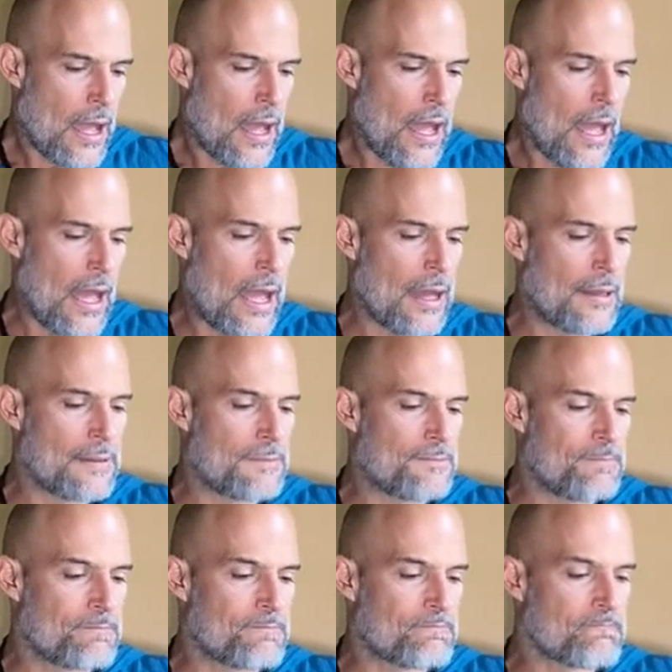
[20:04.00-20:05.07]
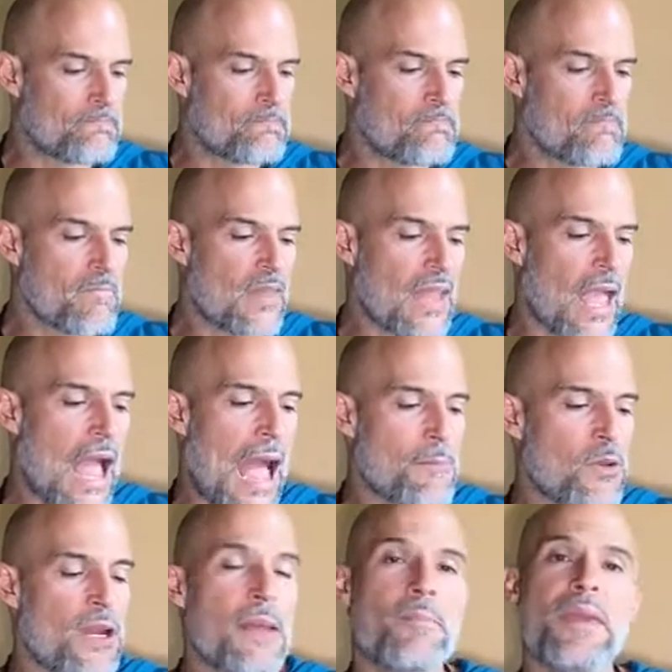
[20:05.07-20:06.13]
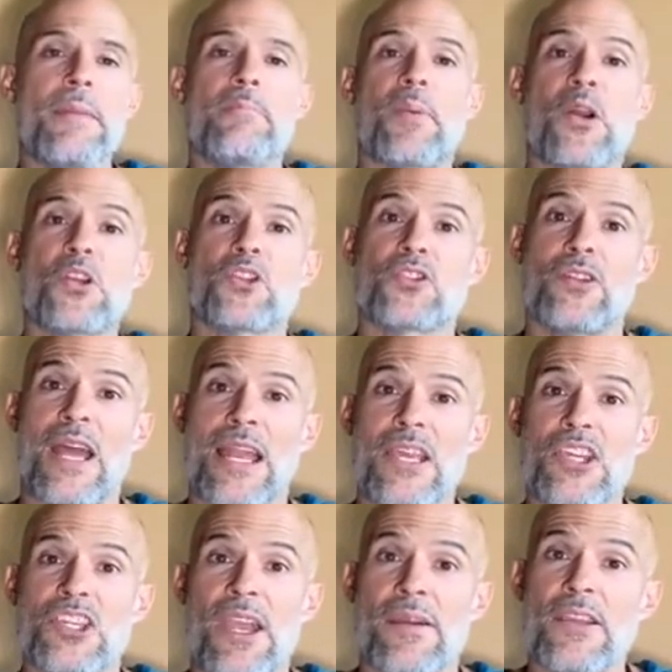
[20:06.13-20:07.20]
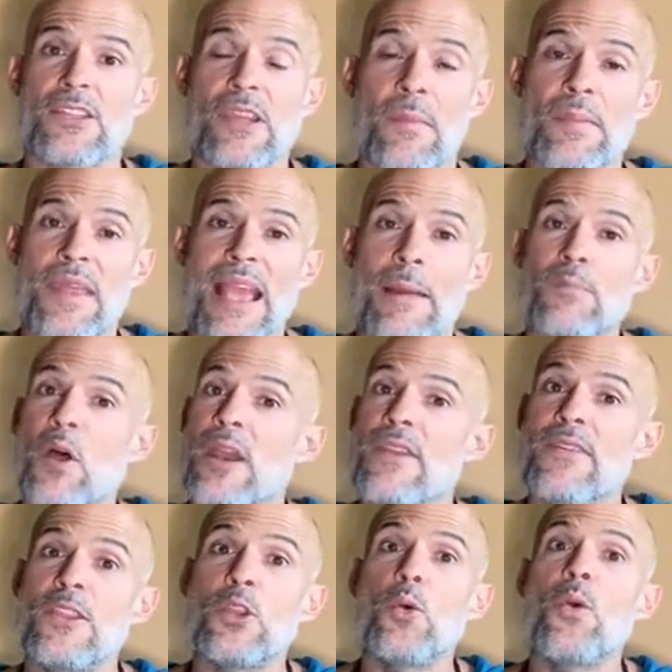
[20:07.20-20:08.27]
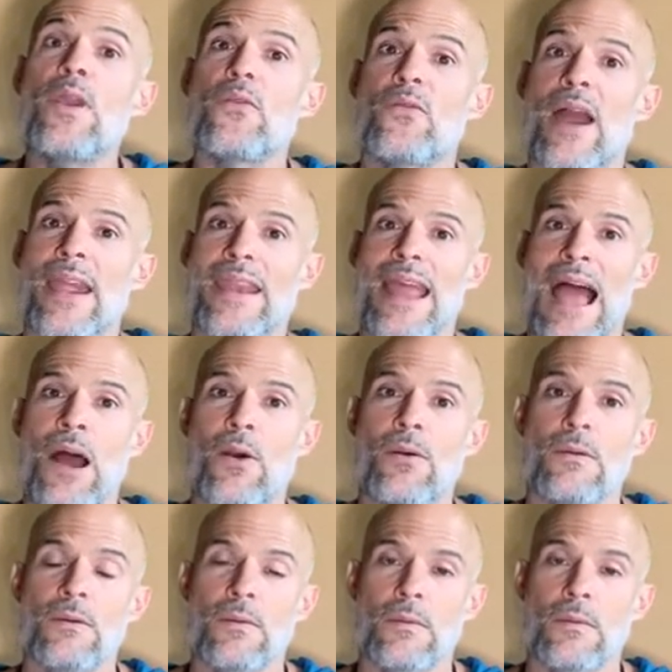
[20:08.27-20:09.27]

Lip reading: I'm gonna be personally sharing something I'm not even doing right now,